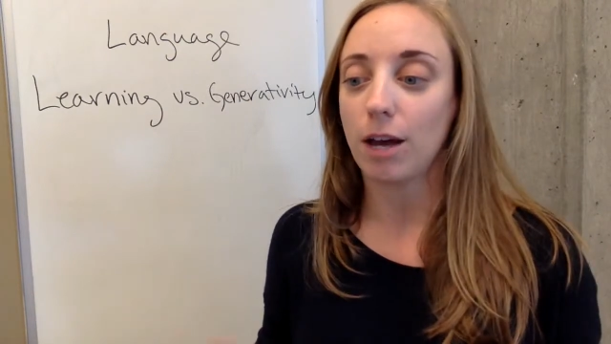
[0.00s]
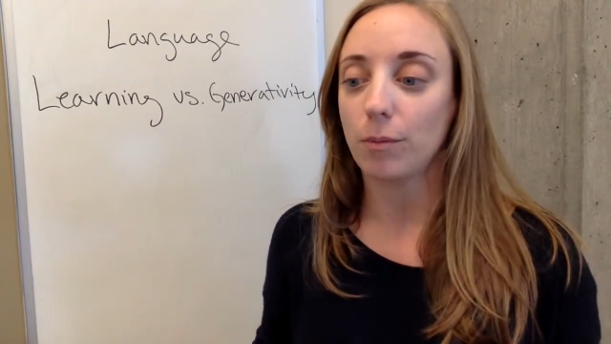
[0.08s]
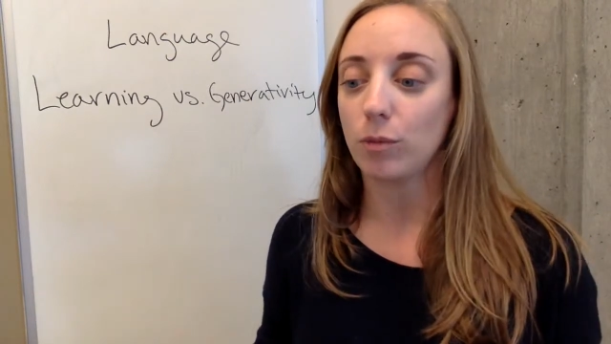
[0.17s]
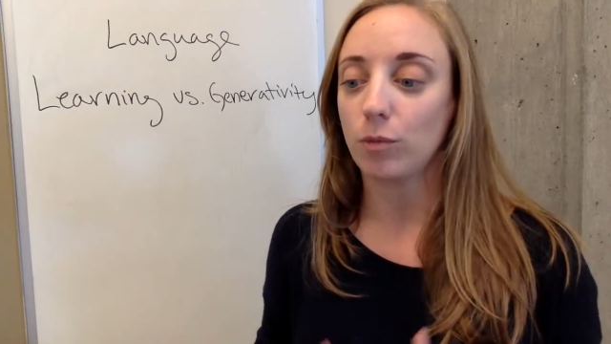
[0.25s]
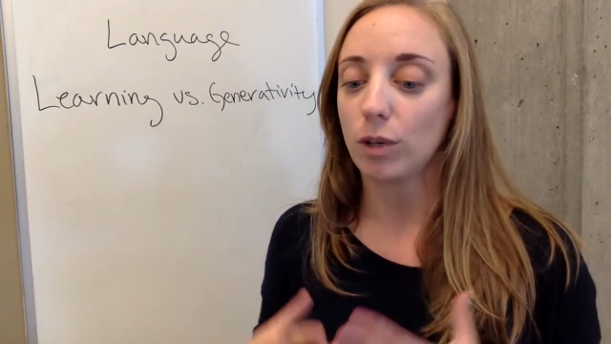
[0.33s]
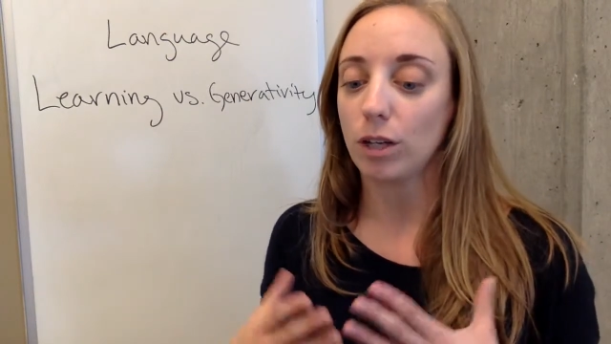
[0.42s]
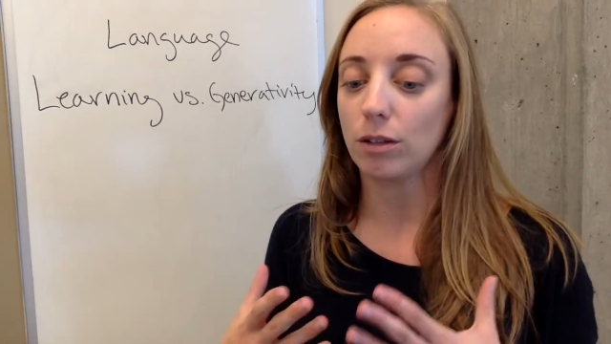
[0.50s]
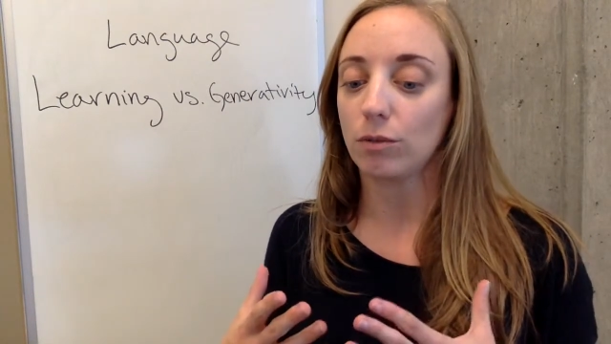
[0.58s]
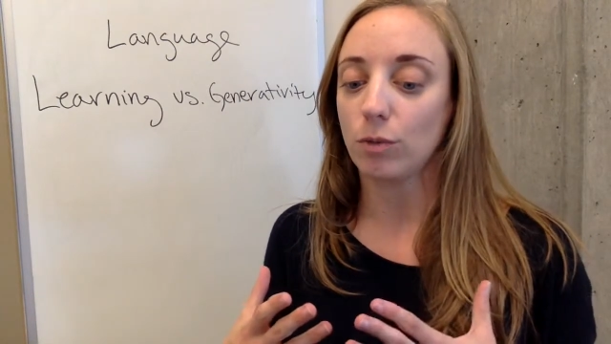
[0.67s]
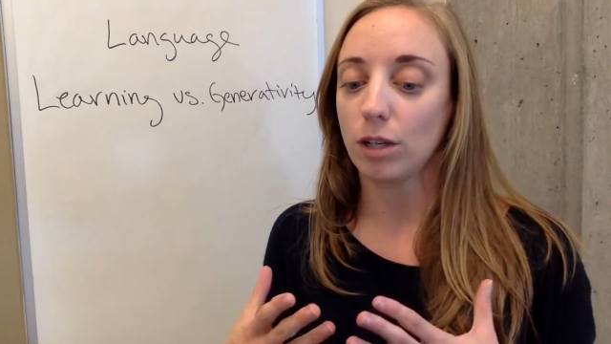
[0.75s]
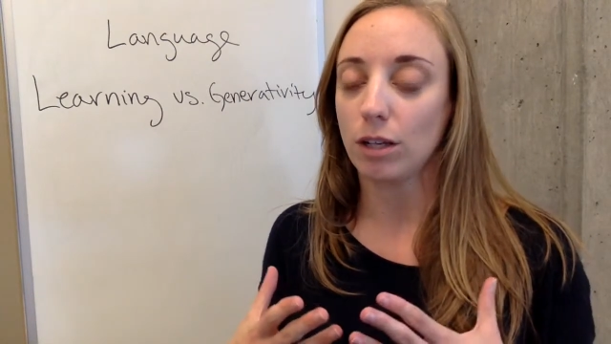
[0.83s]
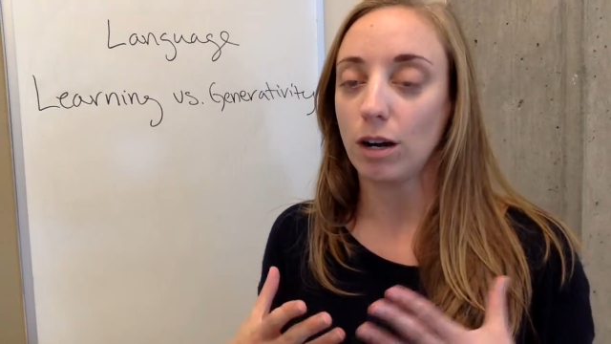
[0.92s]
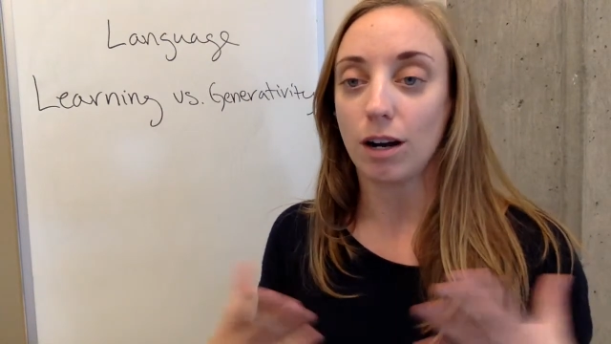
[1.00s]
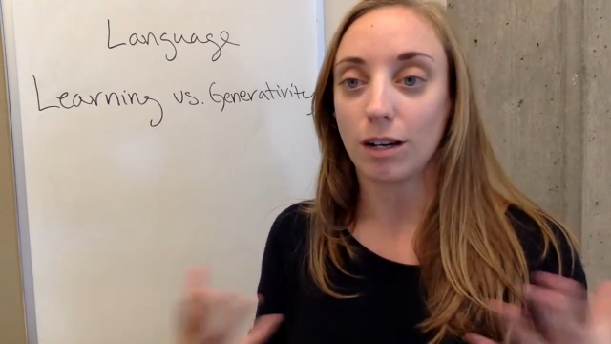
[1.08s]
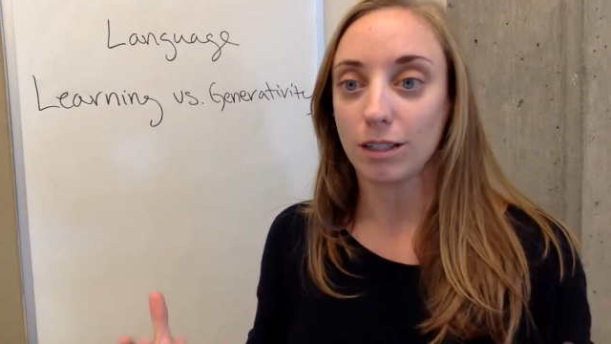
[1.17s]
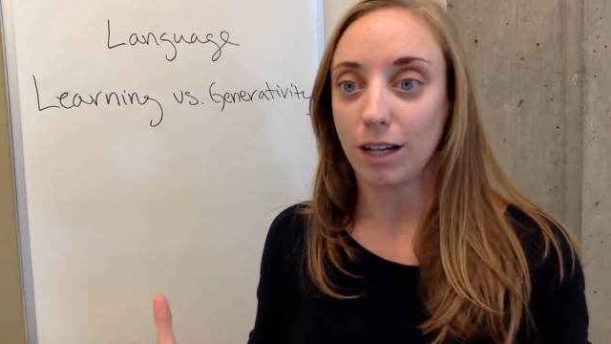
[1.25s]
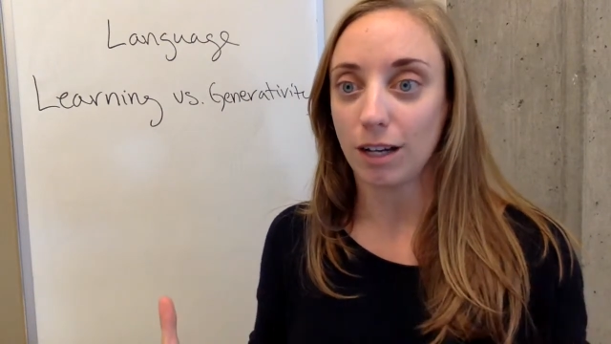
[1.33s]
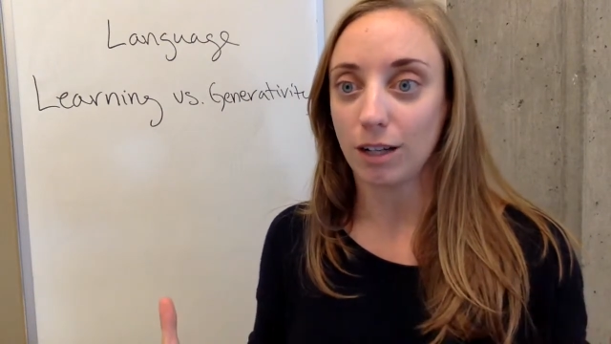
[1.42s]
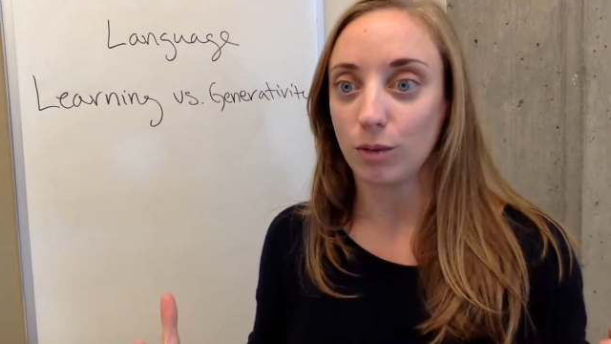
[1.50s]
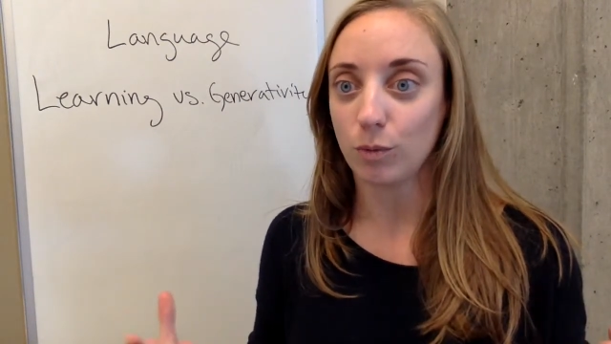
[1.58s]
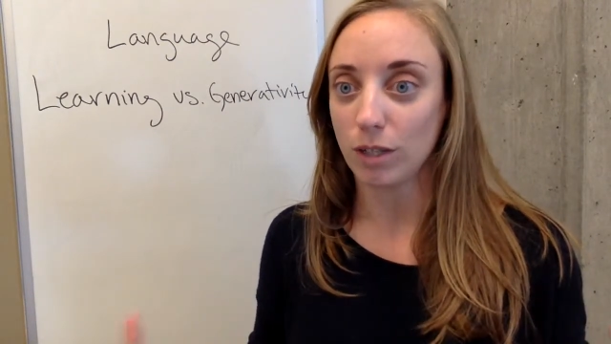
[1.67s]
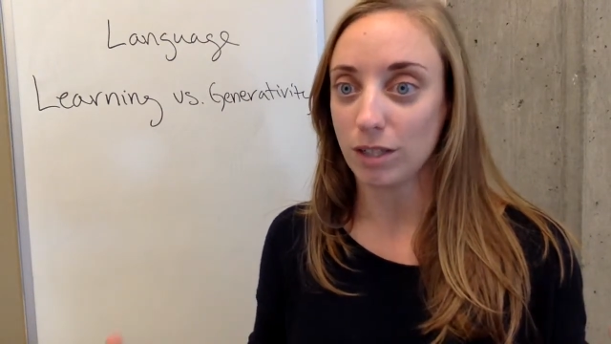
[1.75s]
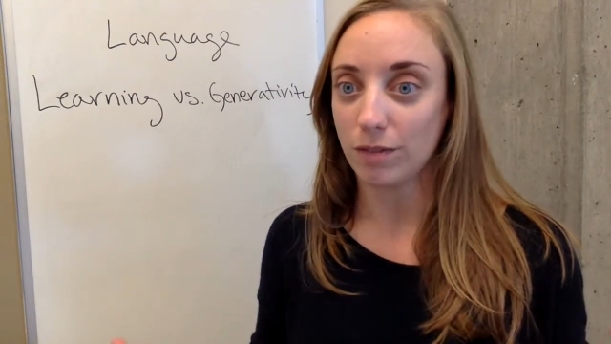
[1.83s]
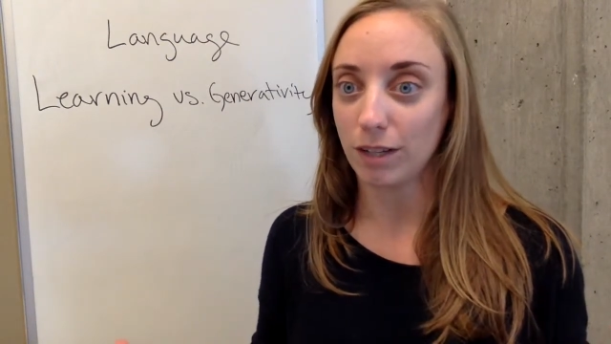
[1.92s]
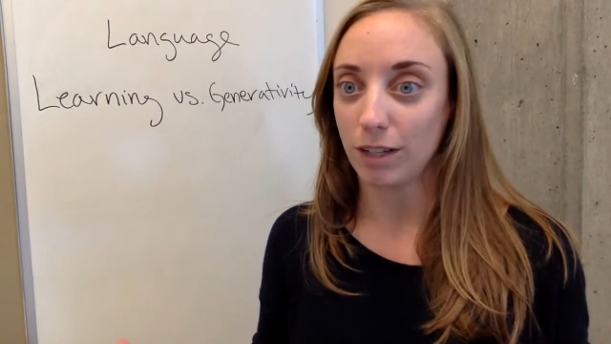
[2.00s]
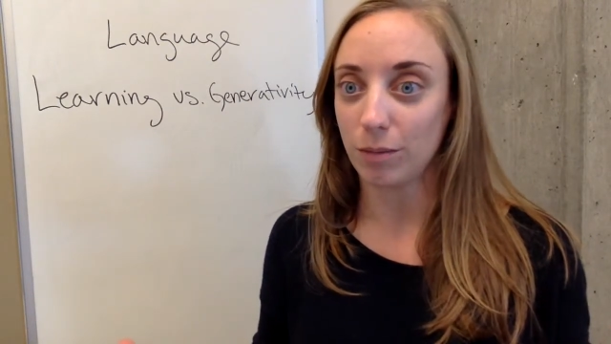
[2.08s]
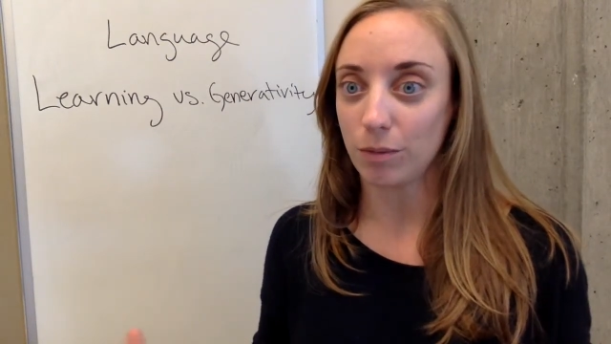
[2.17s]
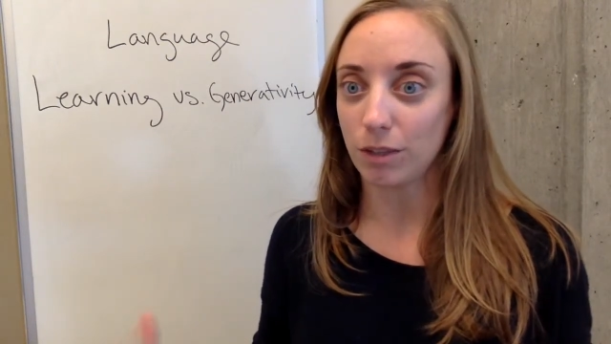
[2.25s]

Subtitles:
I mean, when we are young, we develop